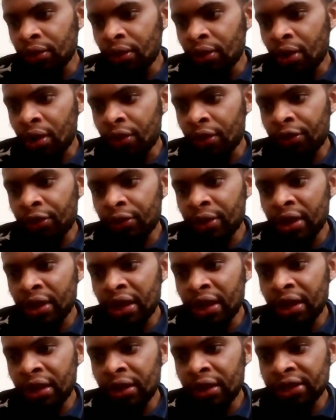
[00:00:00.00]
the other
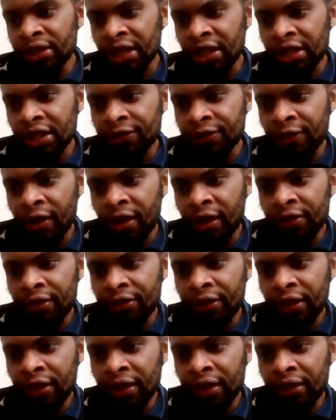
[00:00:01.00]
really
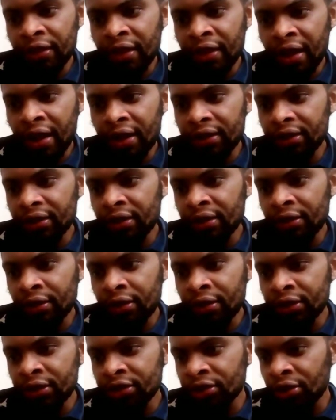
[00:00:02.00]
satisfying thing that
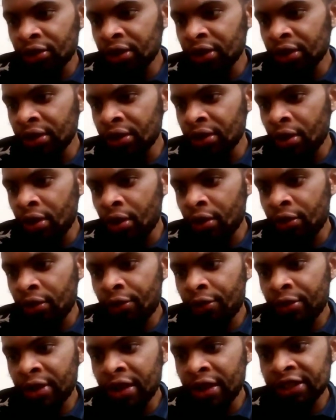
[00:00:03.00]
sorry the
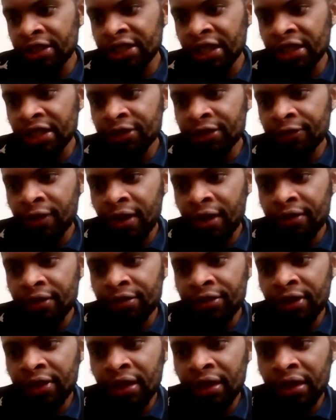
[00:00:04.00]
other really
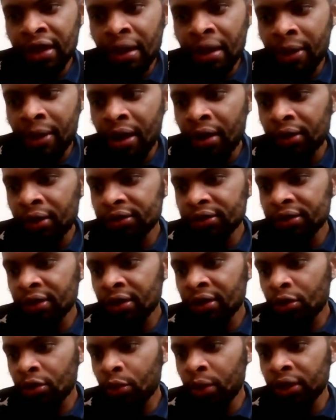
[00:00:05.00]
satisfying thing about
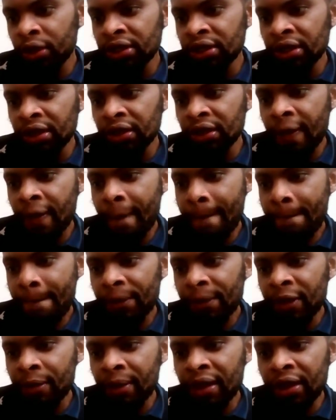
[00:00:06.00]
quitting
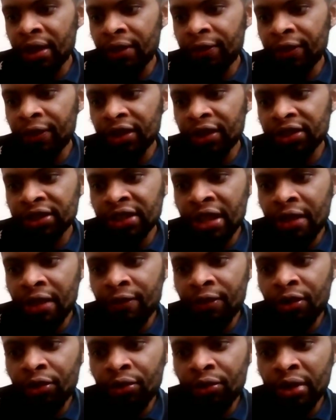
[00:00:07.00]
the benefits
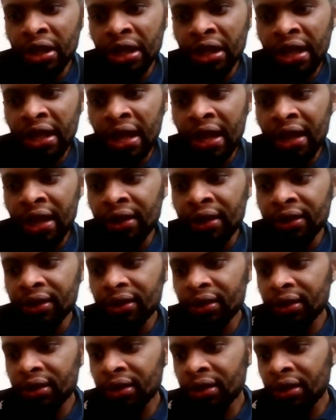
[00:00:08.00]
never really end
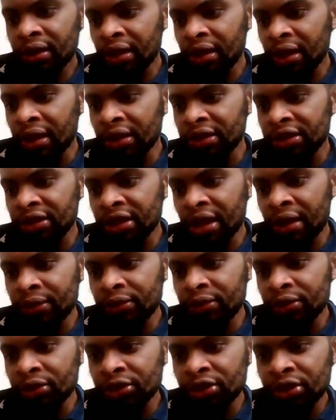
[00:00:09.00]
it's
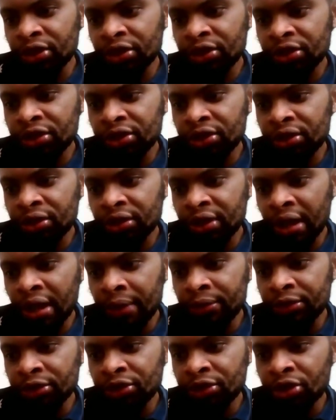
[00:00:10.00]
time to
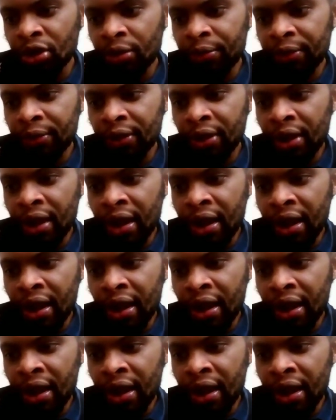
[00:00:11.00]
time to stop